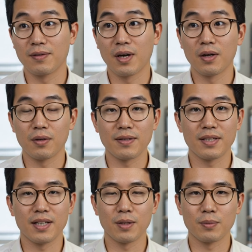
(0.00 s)
all of the
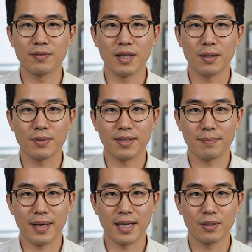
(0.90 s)
genuine variables that
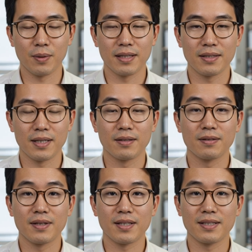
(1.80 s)
matter rather
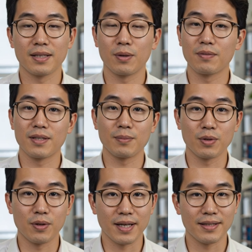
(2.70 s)
than a single visible
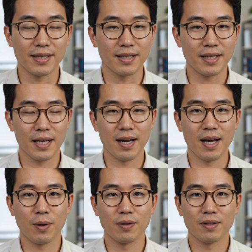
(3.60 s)
trait that,
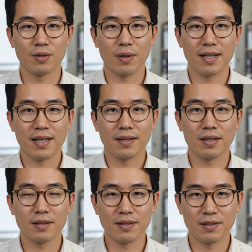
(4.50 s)
however striking it
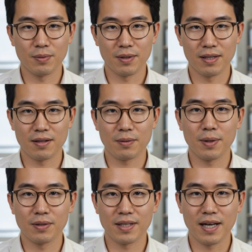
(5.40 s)
looks, was never
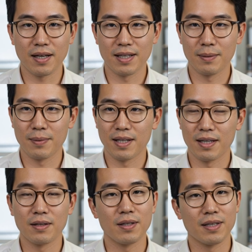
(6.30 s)
built to carry that
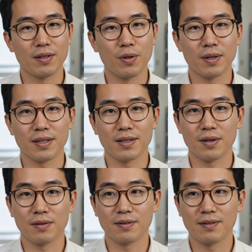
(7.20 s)
particular signal on its own.